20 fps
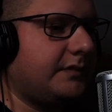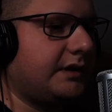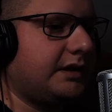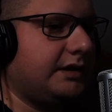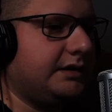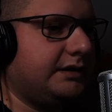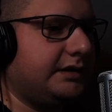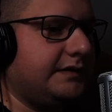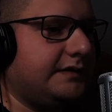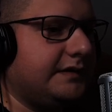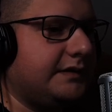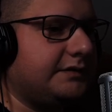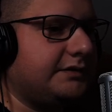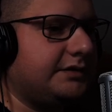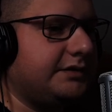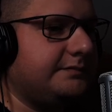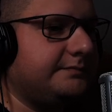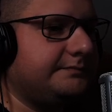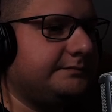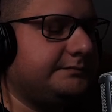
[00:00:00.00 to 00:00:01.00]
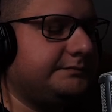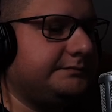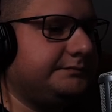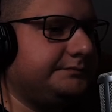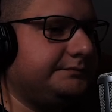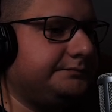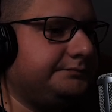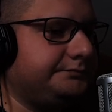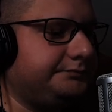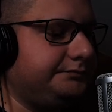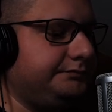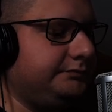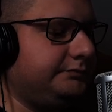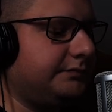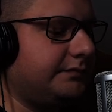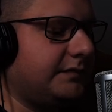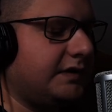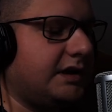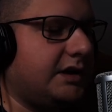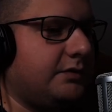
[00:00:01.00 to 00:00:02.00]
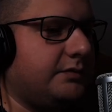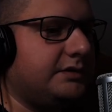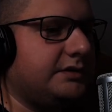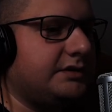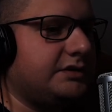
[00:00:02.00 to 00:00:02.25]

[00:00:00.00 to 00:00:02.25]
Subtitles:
Hit enter. Now with the